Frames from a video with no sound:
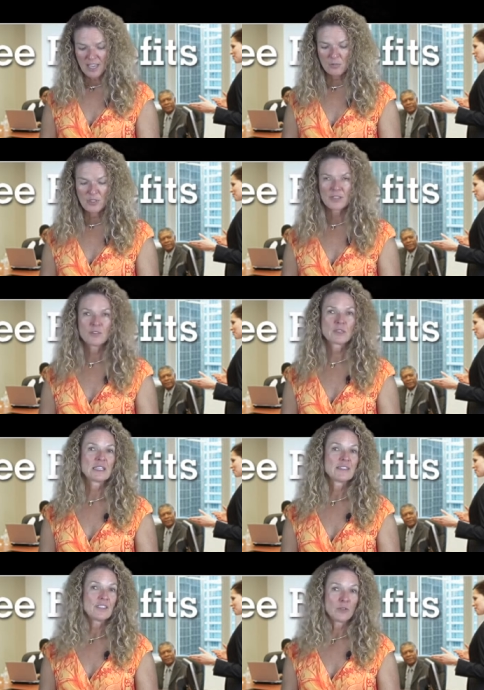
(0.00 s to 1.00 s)
and we give you a
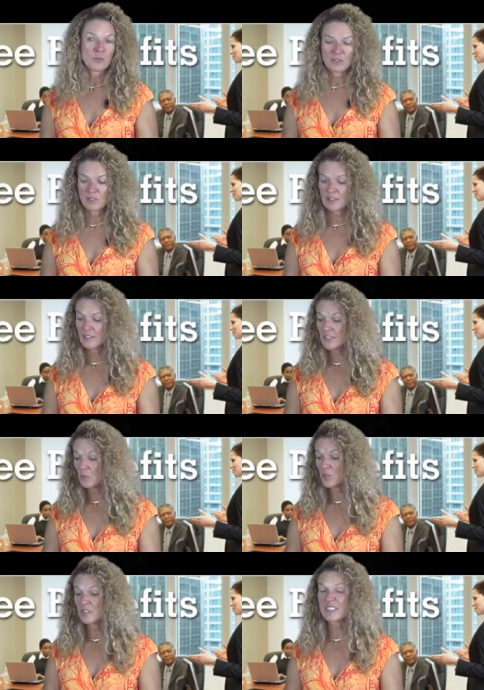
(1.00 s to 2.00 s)
living will. The
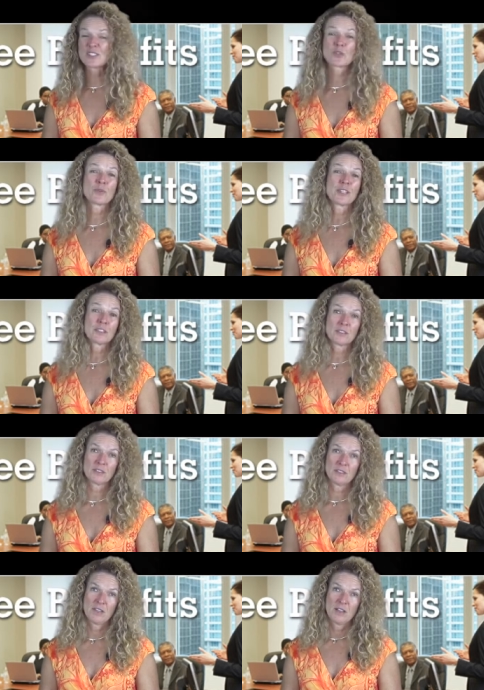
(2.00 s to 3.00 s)
living will is
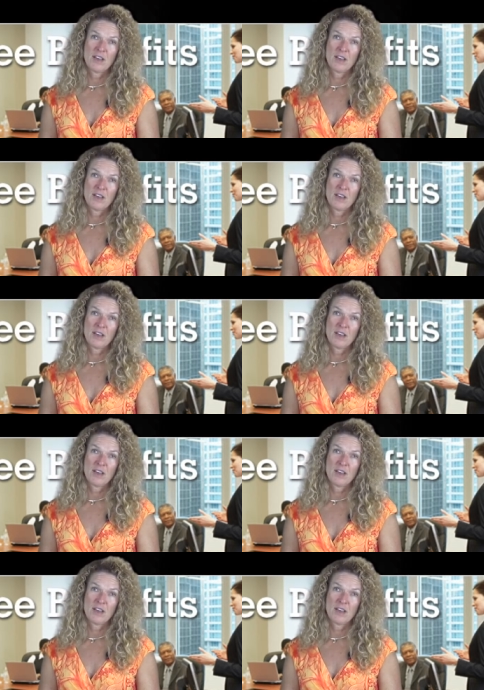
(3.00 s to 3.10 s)
critical.